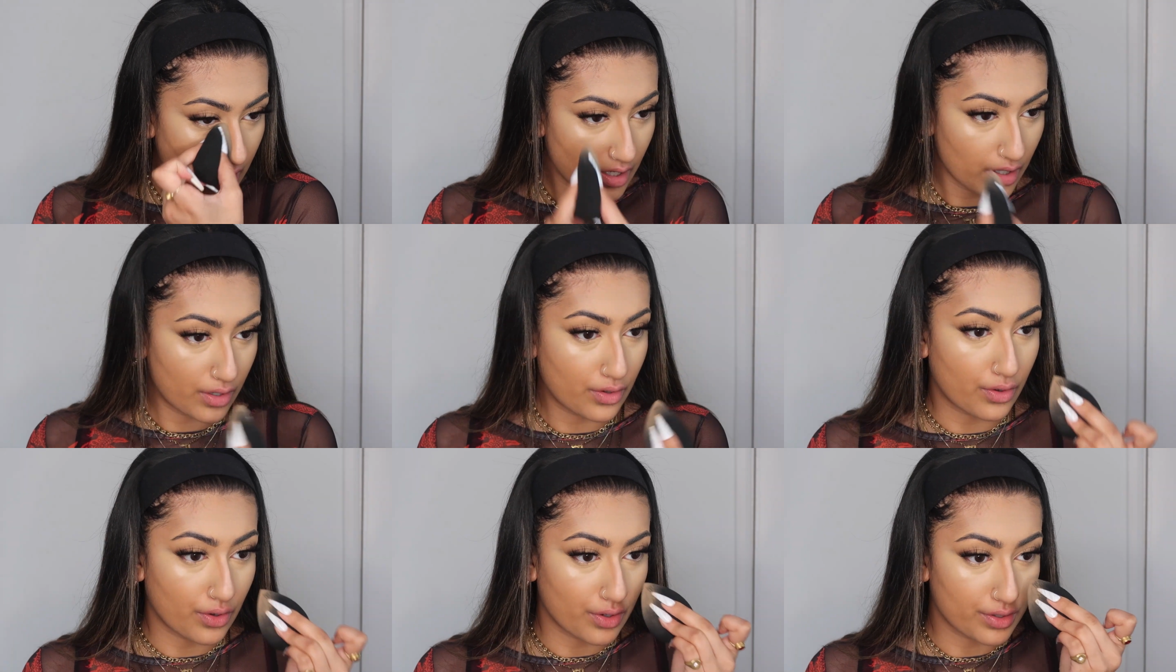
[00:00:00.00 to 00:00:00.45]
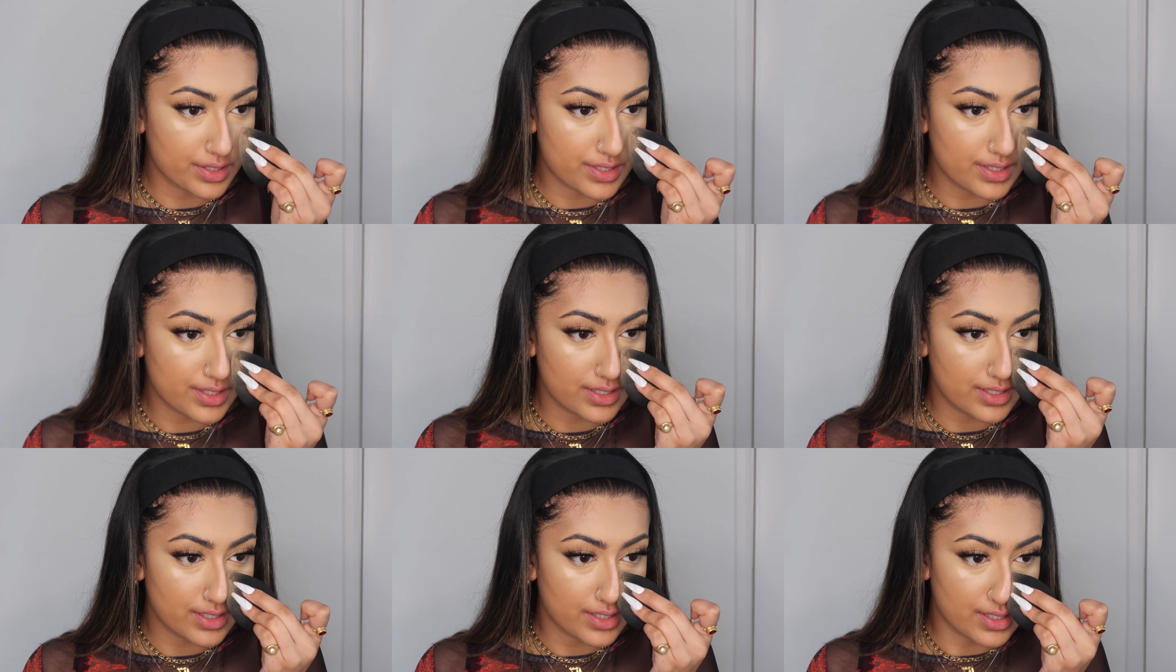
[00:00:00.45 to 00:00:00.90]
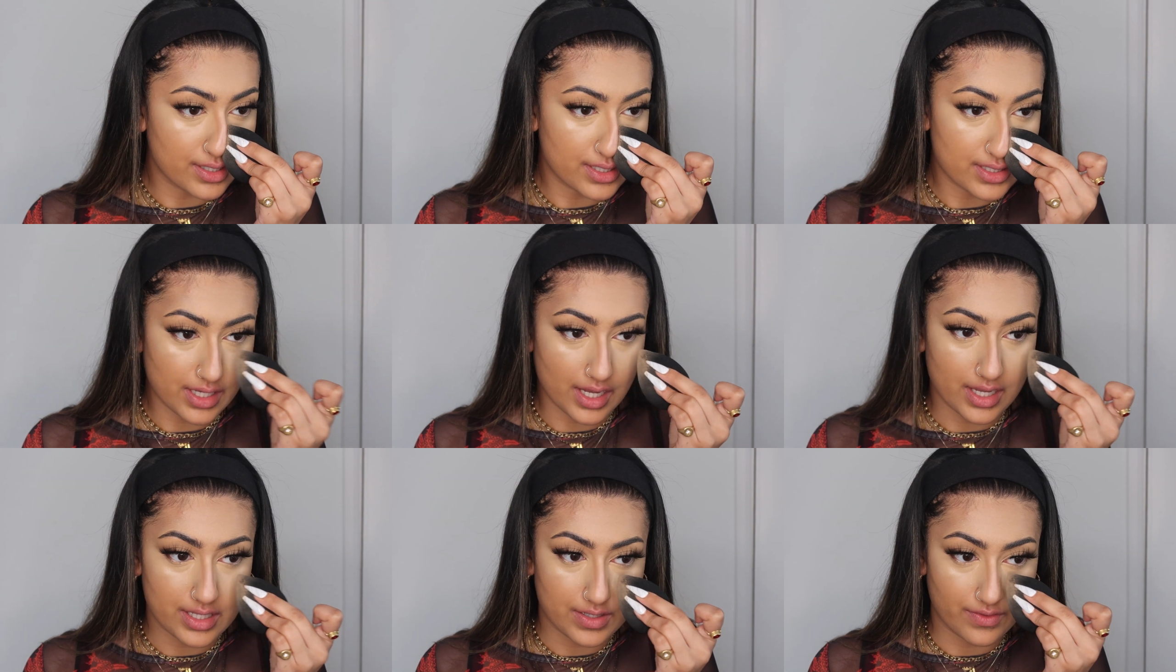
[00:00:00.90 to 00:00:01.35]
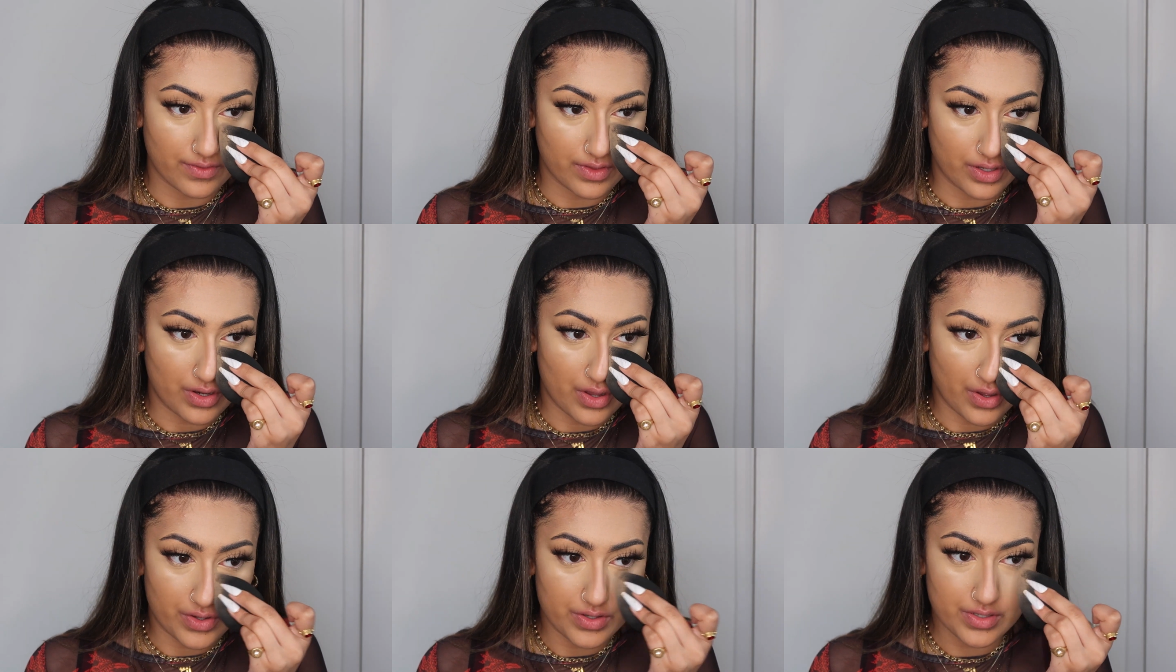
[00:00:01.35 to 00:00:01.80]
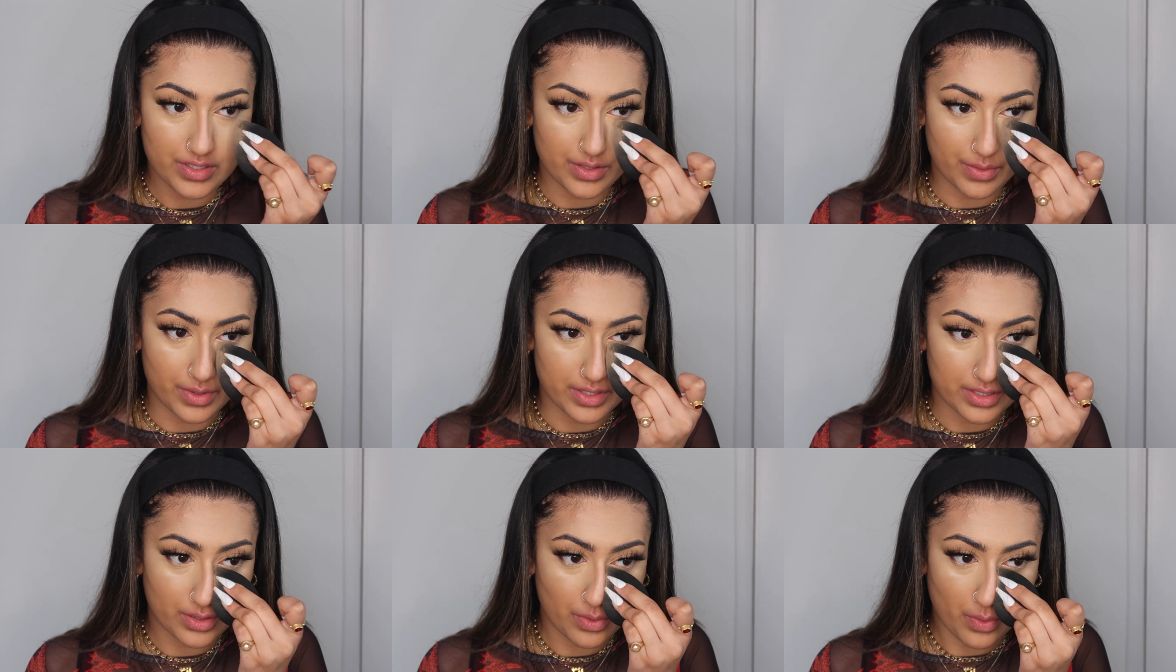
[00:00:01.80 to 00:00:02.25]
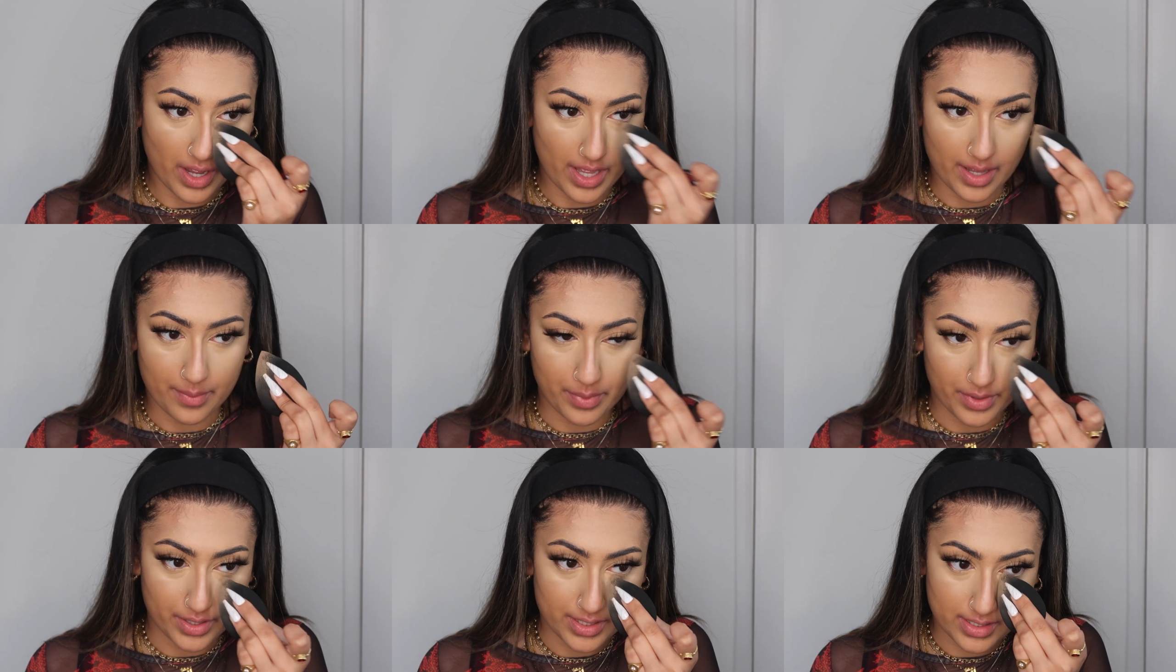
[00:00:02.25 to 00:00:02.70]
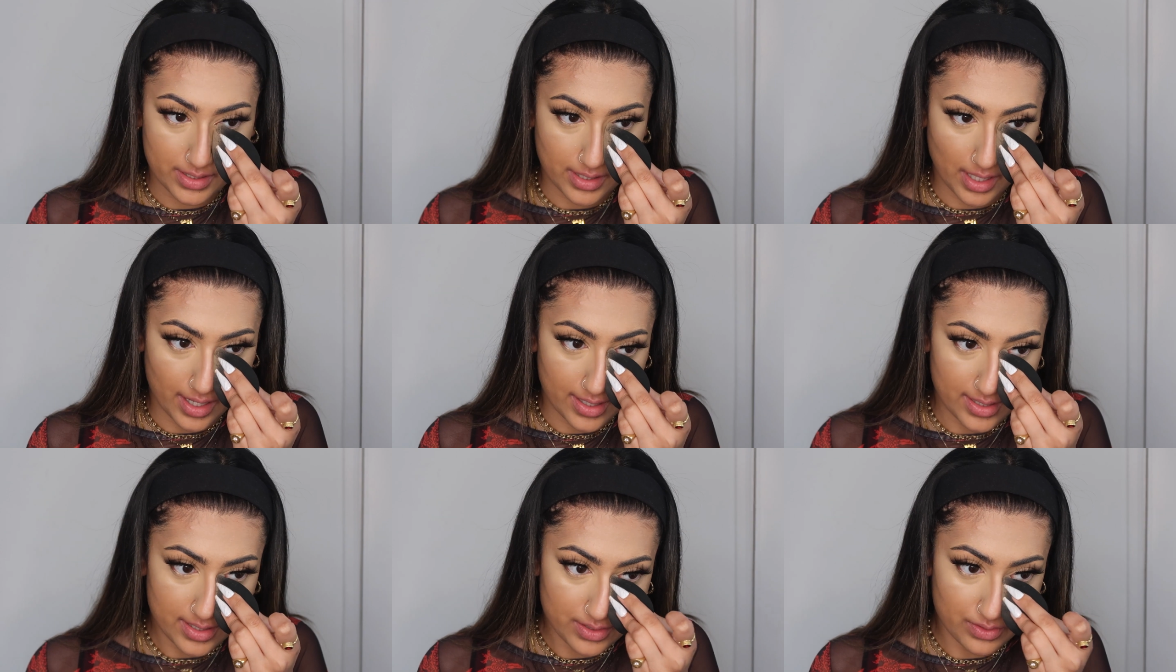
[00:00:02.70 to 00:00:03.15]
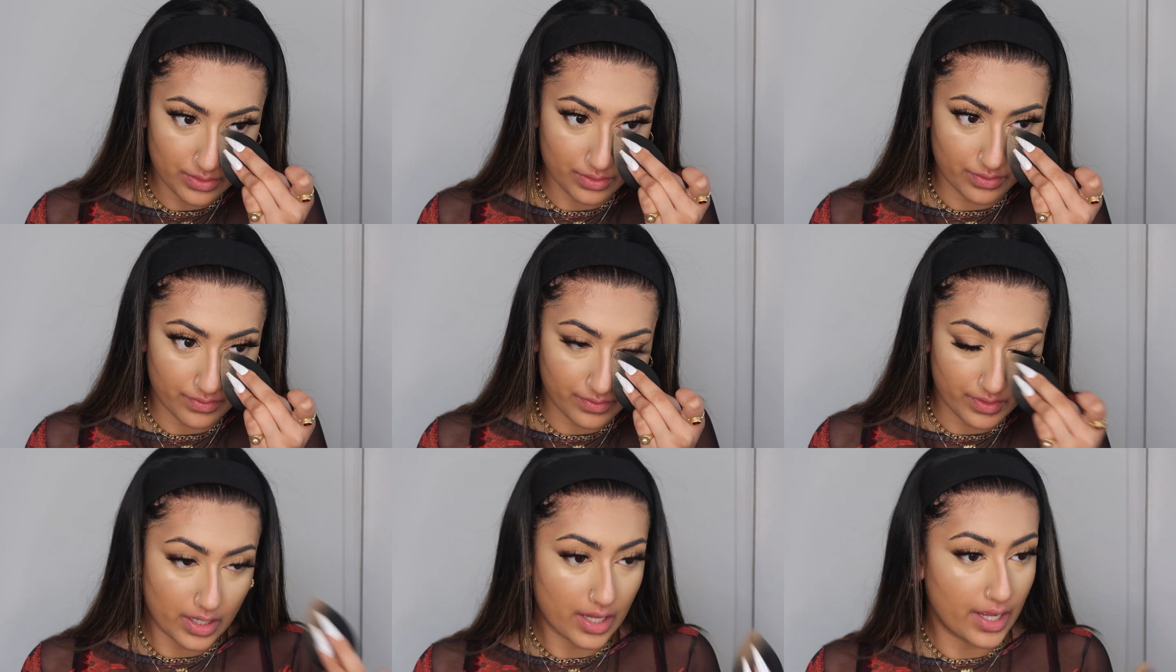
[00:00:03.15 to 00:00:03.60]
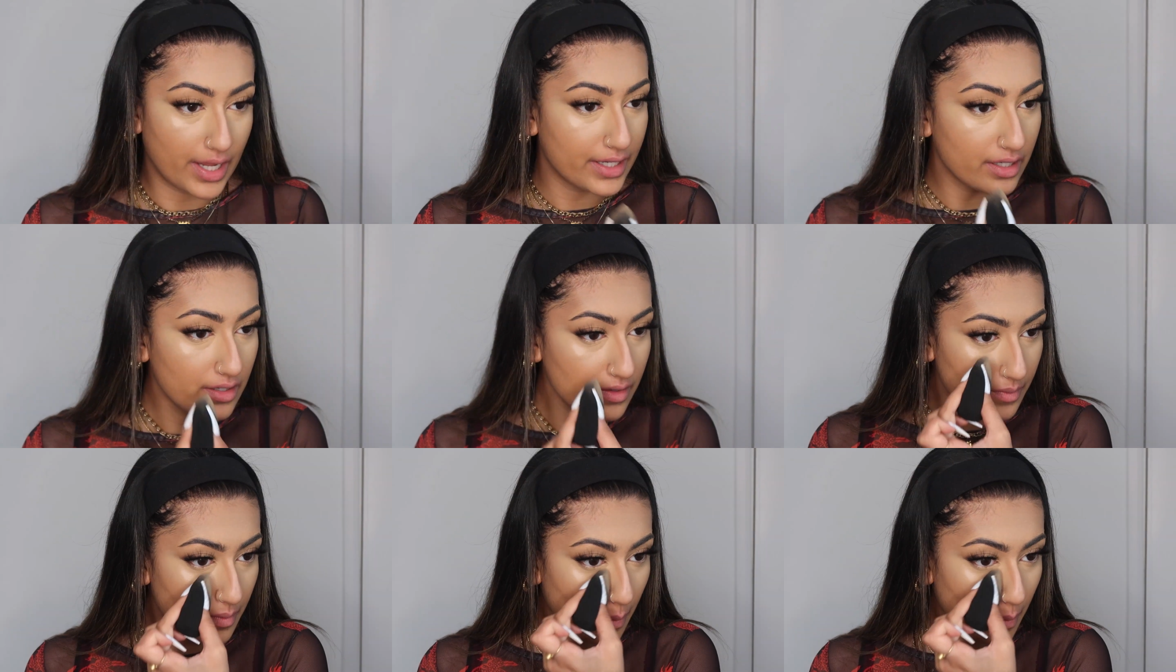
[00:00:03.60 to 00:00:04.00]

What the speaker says: across the sides of the nose, so it's quite a precise sort of line.